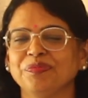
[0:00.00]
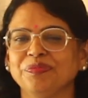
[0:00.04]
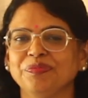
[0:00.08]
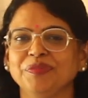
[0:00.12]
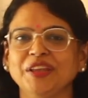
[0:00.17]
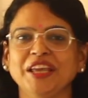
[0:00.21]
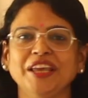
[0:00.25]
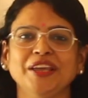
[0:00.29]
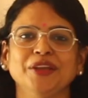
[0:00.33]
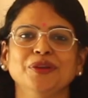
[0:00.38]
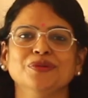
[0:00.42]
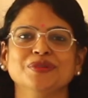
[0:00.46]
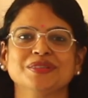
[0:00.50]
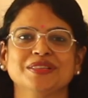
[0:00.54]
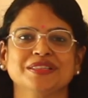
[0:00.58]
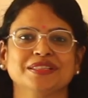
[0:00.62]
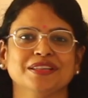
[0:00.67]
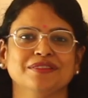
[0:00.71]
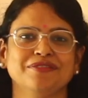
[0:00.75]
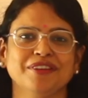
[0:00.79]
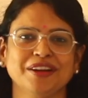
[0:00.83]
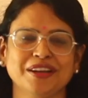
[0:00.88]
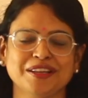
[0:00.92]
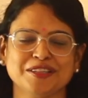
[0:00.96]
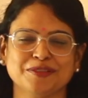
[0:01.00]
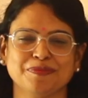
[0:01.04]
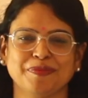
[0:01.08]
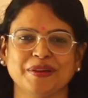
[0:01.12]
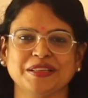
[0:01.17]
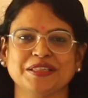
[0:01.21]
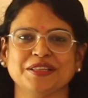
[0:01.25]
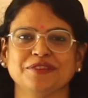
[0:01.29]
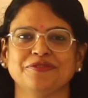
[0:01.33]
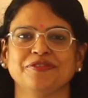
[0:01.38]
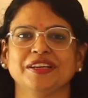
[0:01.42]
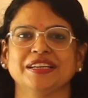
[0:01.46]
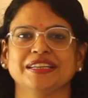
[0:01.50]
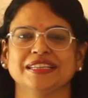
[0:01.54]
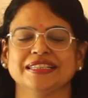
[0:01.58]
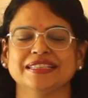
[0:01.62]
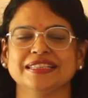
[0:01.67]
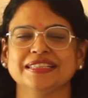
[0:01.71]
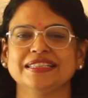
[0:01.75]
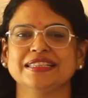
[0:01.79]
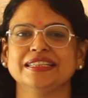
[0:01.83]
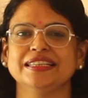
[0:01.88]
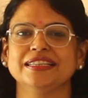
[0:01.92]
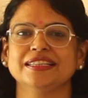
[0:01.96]
he uses a very specific
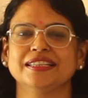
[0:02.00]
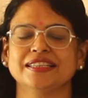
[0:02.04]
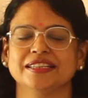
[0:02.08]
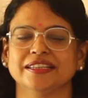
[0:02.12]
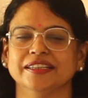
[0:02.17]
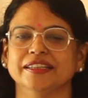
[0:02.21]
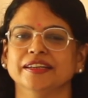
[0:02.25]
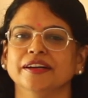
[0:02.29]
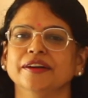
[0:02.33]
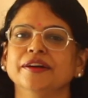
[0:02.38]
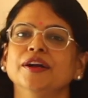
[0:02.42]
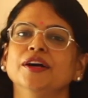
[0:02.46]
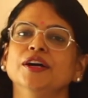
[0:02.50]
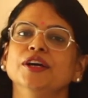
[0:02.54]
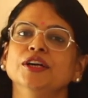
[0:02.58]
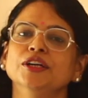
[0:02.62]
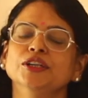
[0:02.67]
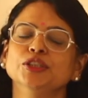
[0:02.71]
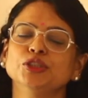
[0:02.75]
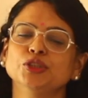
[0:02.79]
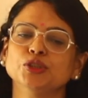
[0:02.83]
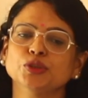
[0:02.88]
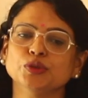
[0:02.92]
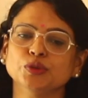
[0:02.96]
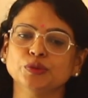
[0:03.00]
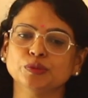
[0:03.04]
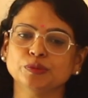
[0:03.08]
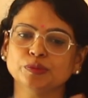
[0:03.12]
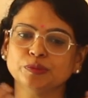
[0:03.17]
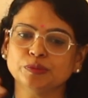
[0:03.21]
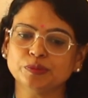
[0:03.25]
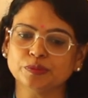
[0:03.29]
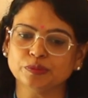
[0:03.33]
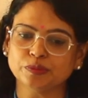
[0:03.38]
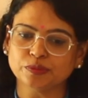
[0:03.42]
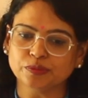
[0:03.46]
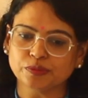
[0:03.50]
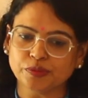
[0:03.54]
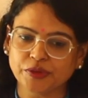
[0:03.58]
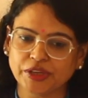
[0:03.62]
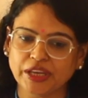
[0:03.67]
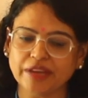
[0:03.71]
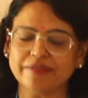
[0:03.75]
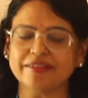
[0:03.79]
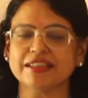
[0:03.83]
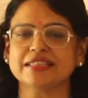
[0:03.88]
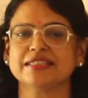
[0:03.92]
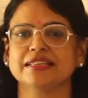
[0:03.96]
conceit here to
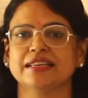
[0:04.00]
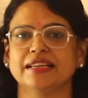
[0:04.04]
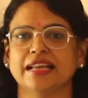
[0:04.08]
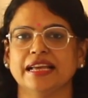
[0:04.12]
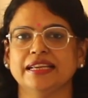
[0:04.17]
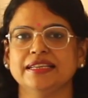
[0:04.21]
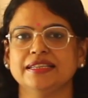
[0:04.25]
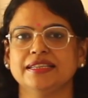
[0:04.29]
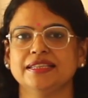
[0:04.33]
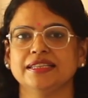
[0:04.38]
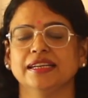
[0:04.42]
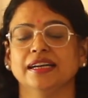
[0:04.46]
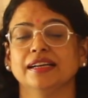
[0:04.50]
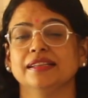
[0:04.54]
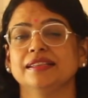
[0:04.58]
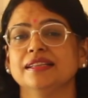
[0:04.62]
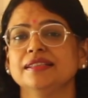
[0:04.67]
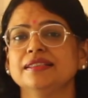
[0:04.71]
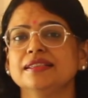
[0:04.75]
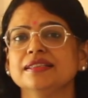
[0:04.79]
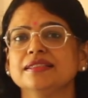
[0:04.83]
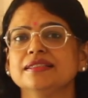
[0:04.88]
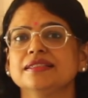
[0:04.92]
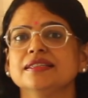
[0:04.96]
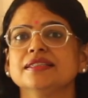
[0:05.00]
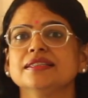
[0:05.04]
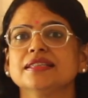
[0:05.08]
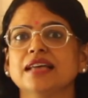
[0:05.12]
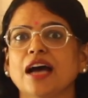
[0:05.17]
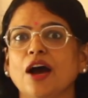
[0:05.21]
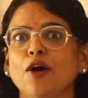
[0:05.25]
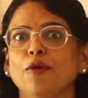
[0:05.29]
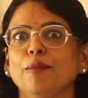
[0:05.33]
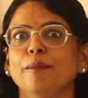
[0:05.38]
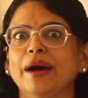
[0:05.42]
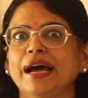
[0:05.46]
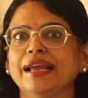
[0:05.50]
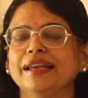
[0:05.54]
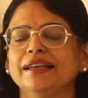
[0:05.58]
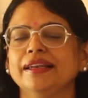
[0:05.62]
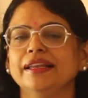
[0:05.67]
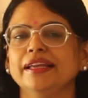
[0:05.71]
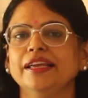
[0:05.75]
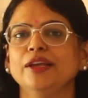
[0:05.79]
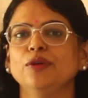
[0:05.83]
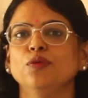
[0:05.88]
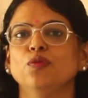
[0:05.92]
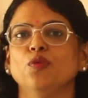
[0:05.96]
give us an idea that this is how
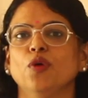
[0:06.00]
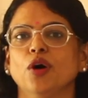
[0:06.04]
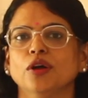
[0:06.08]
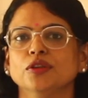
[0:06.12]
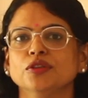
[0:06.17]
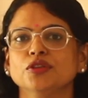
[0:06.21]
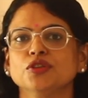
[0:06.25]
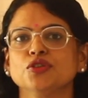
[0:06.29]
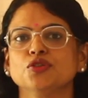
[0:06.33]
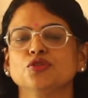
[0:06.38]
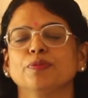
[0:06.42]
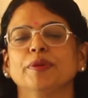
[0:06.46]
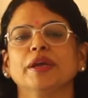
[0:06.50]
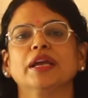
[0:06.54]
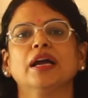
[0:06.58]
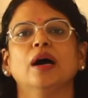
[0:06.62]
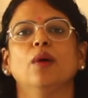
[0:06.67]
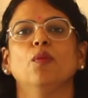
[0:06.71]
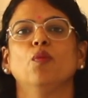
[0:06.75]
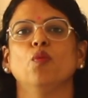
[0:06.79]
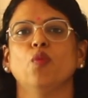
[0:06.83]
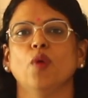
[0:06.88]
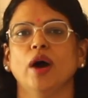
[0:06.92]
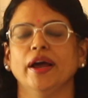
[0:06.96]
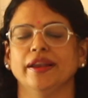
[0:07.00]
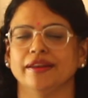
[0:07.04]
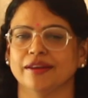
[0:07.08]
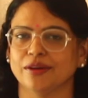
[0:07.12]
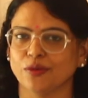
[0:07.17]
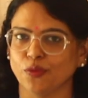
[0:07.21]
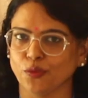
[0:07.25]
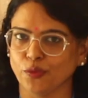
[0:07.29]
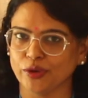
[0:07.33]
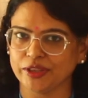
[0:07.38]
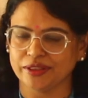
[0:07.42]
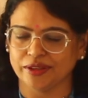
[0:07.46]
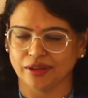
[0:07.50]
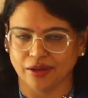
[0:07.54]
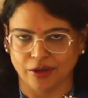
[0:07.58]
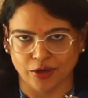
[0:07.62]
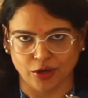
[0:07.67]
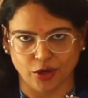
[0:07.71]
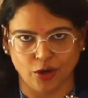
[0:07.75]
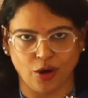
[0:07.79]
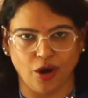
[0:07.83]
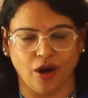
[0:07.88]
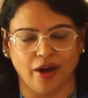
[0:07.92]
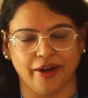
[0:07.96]
badly he wants to become one with
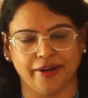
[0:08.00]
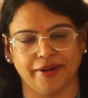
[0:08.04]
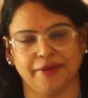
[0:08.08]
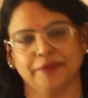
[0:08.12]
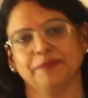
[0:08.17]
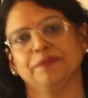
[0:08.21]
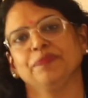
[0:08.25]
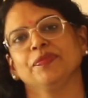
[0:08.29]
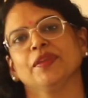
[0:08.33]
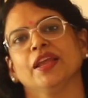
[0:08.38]
God.